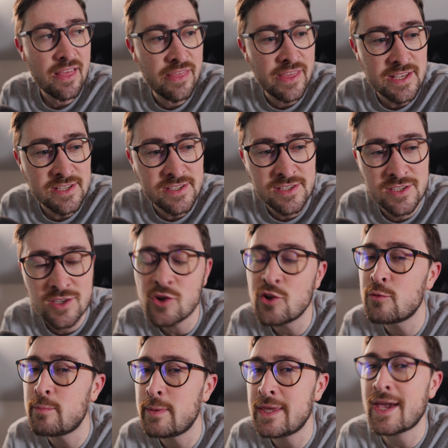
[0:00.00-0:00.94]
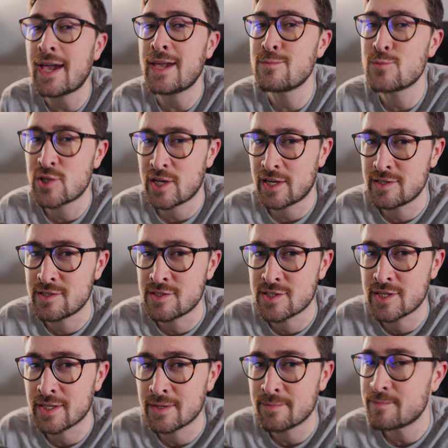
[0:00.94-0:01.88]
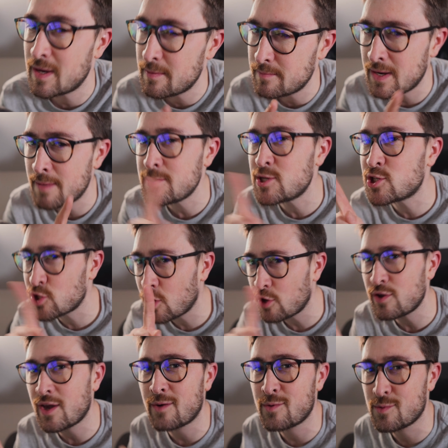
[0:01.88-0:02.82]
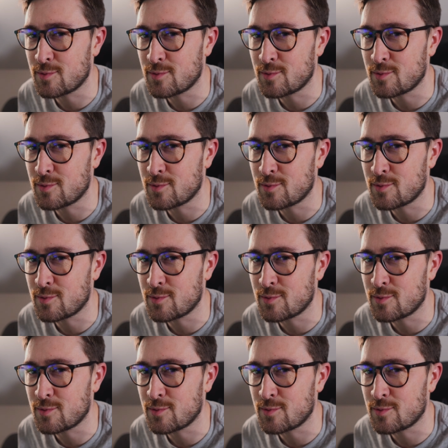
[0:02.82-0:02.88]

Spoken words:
This could be game changing. Let me show you how it